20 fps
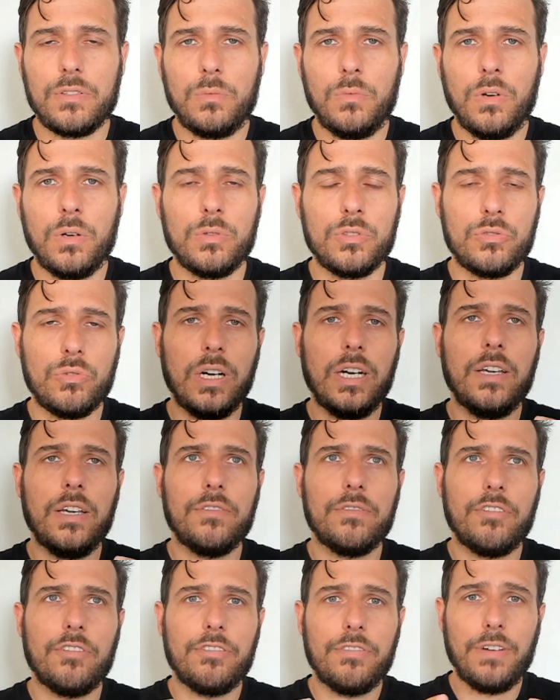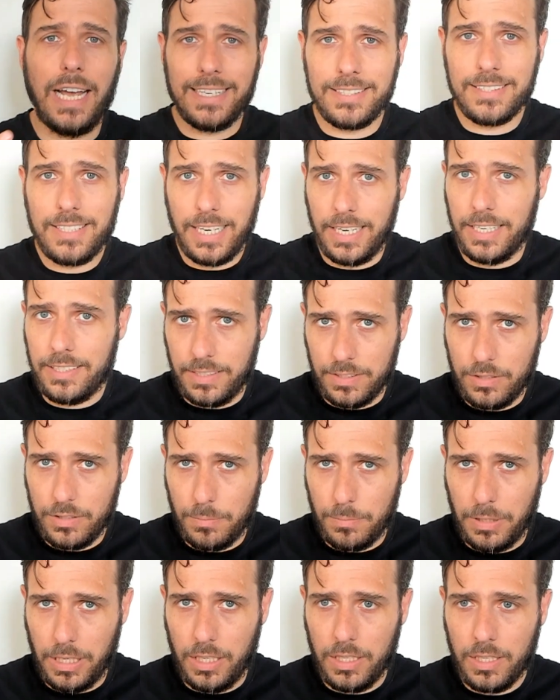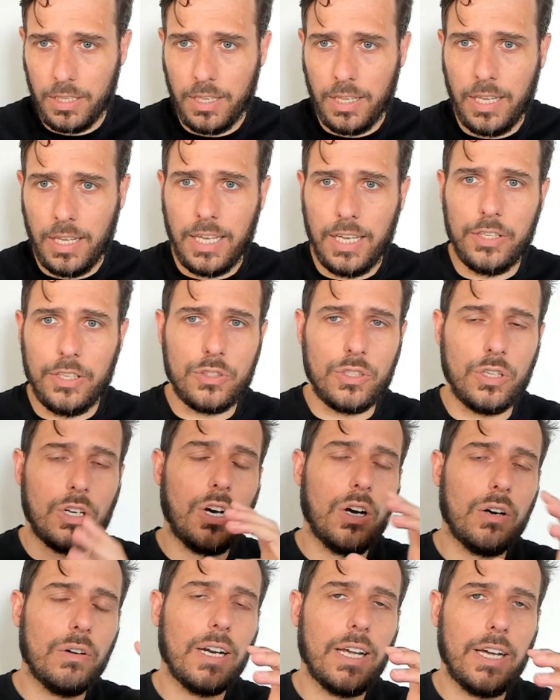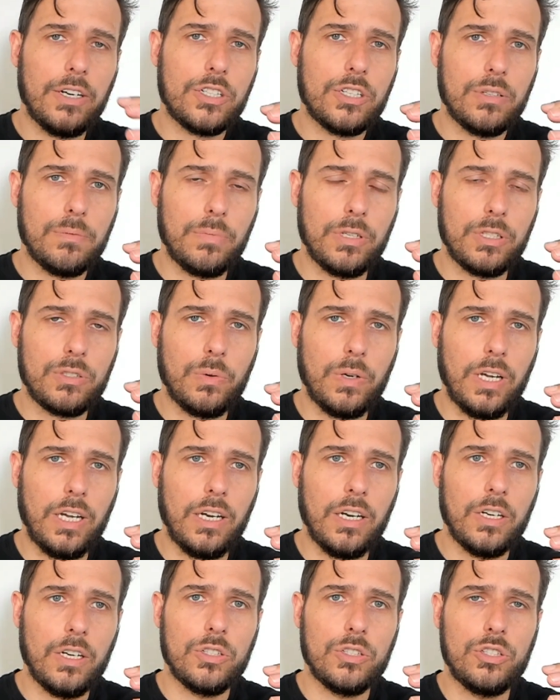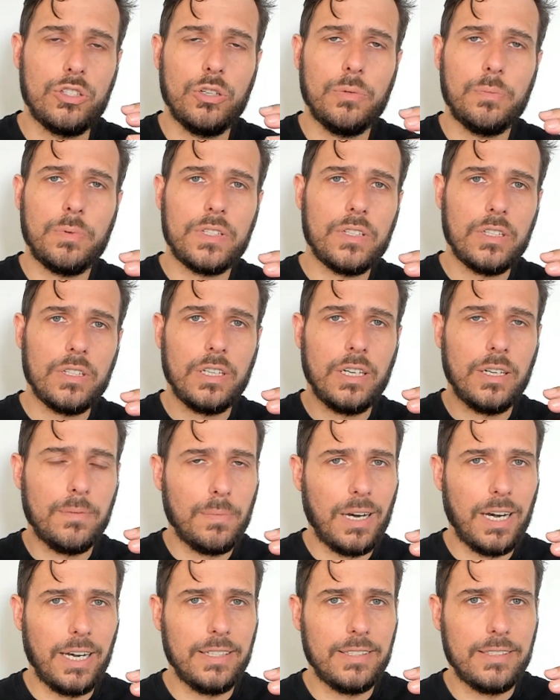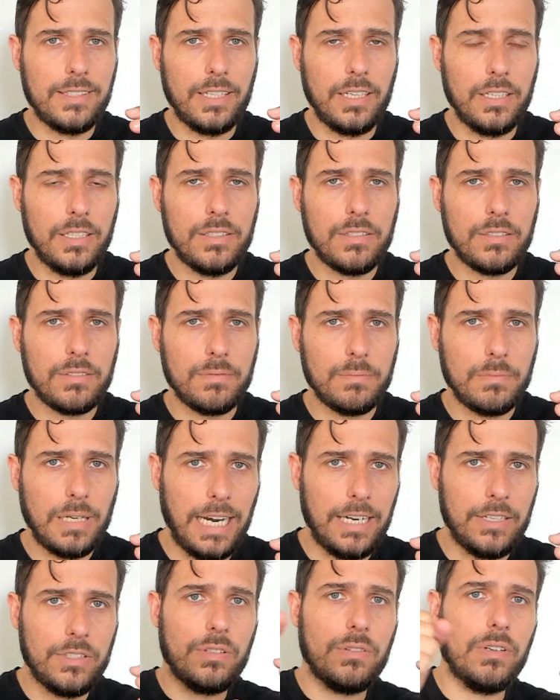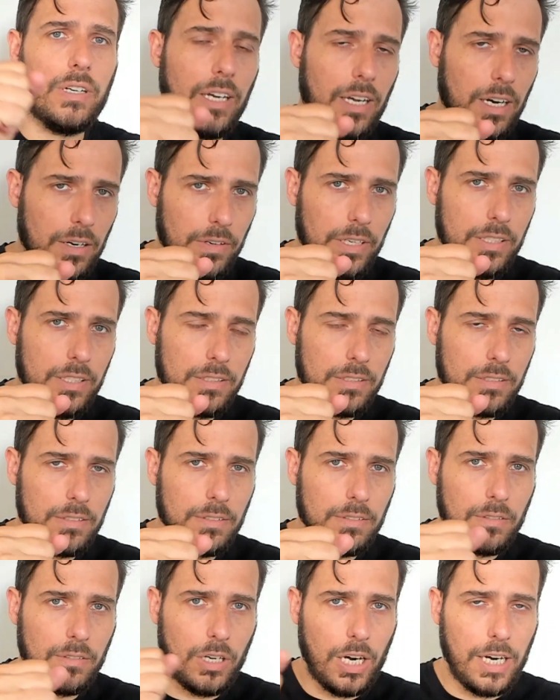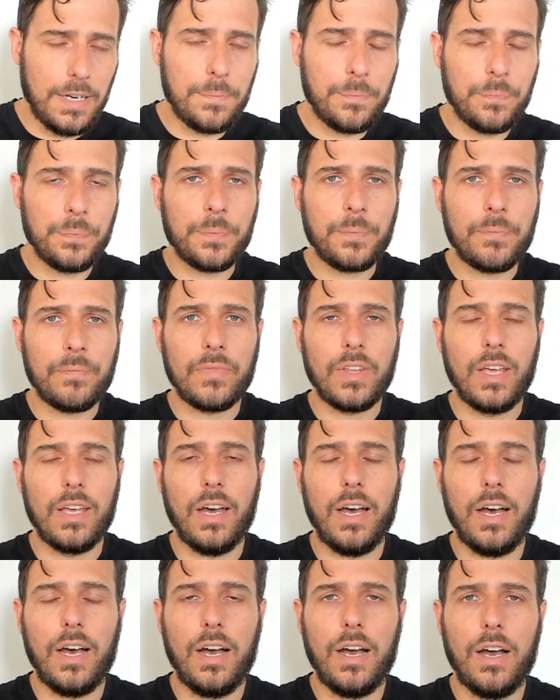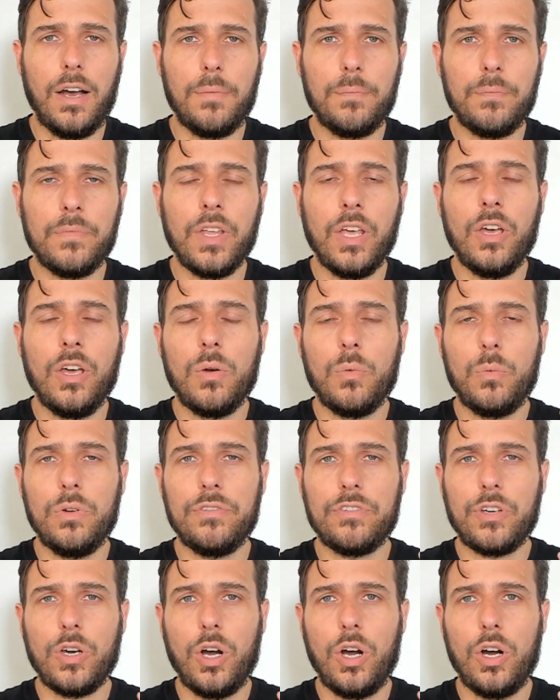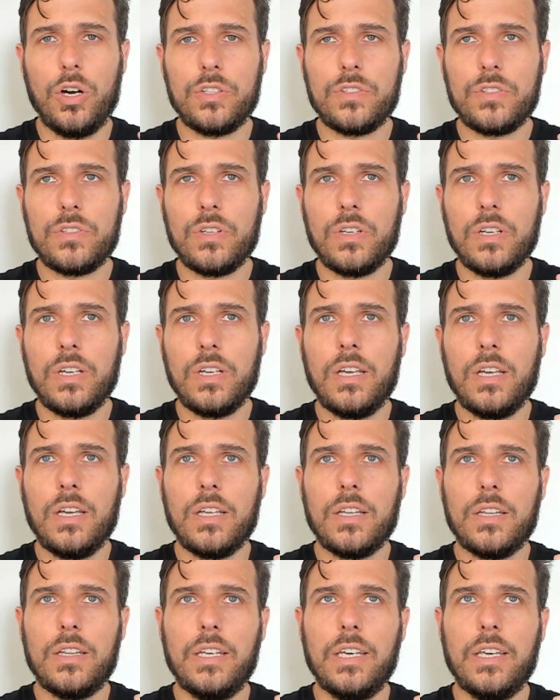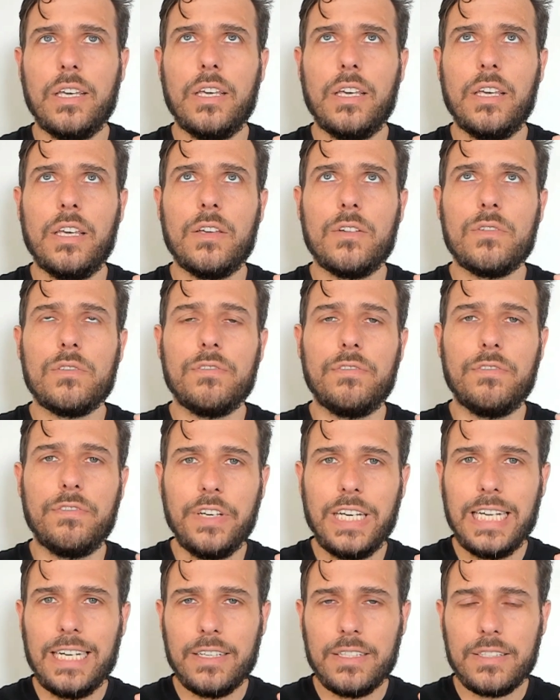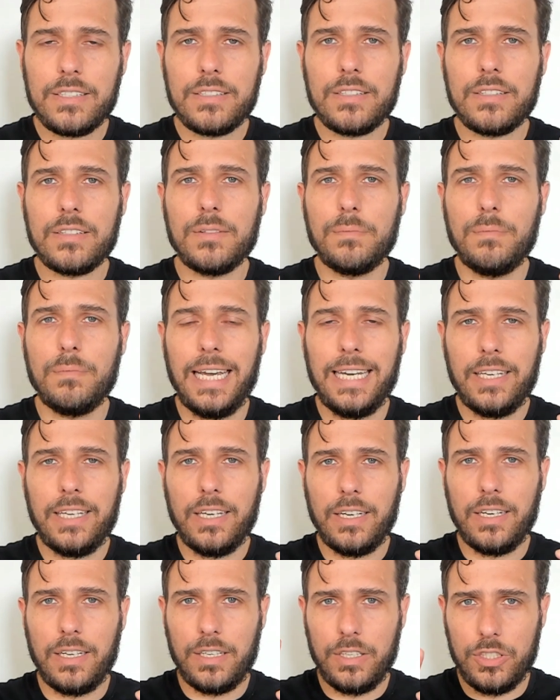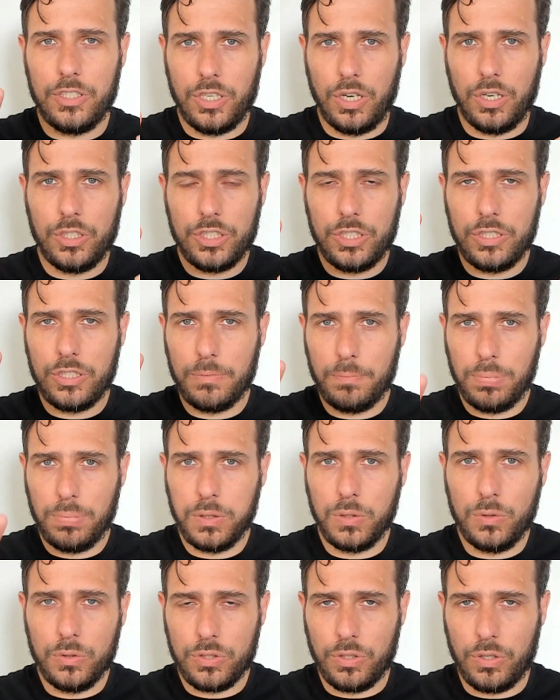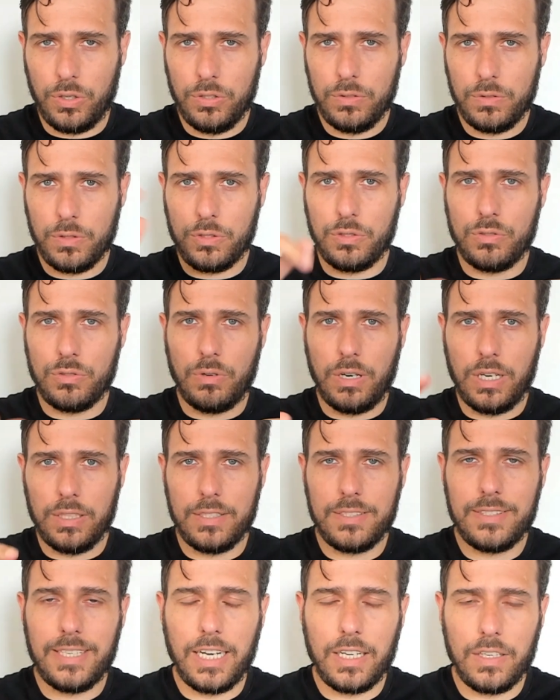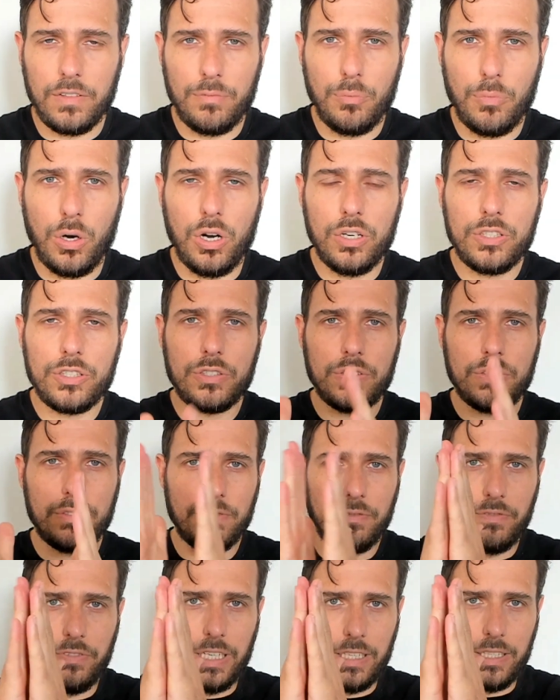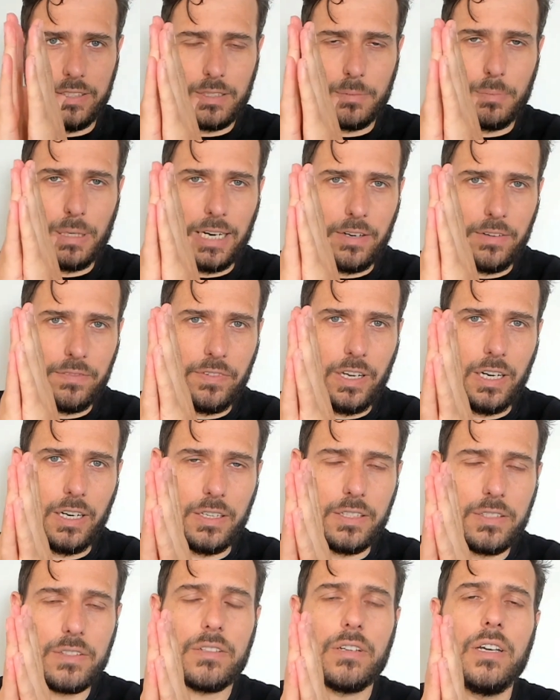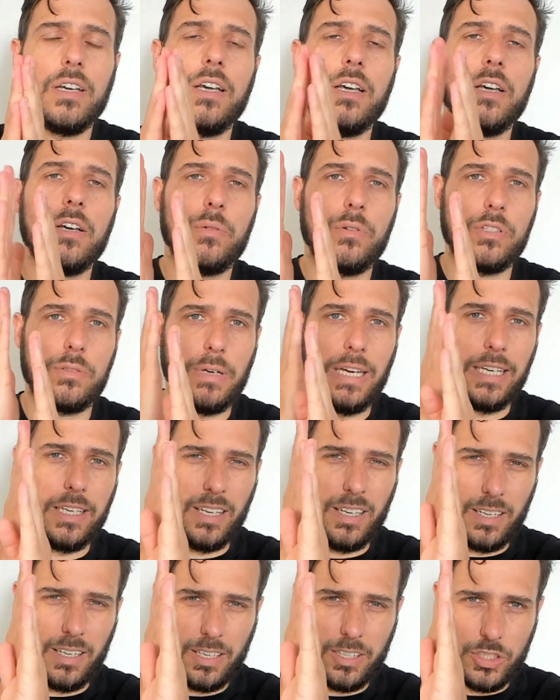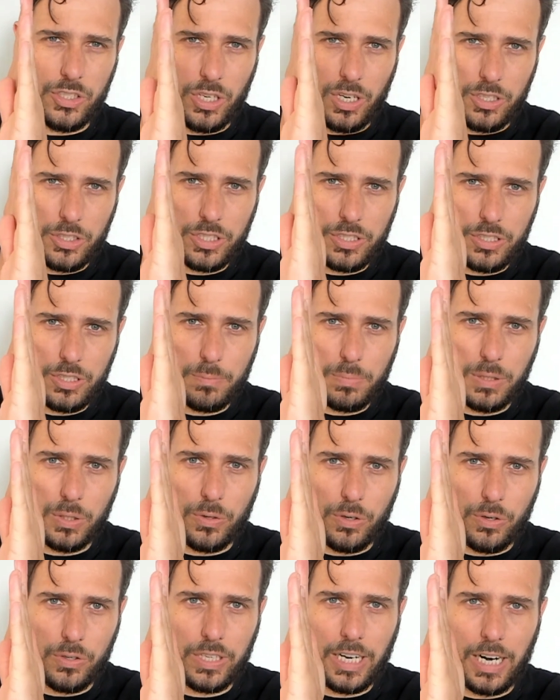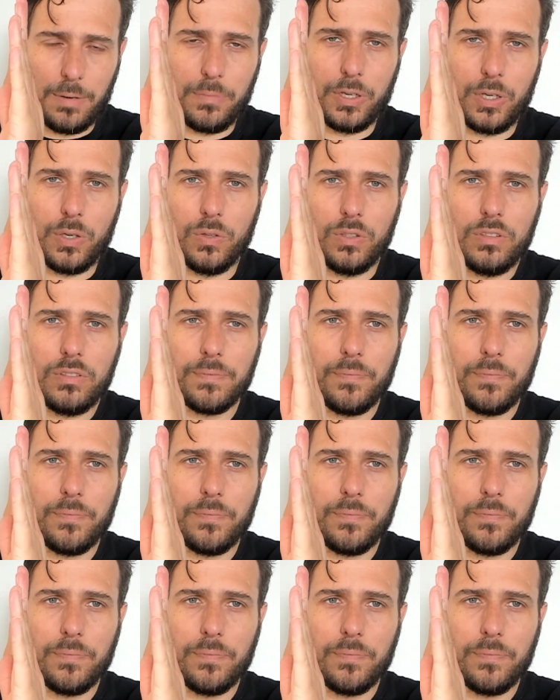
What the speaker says: what was really fascinating to me is the correlation between Jupiter in Pisces entering Aries, okay? We've got the Venus making a conjunction to Pluto. This is around the 2nd of March. Venus, the planet Venus, was making a conjunction to Pluto in Capricorn.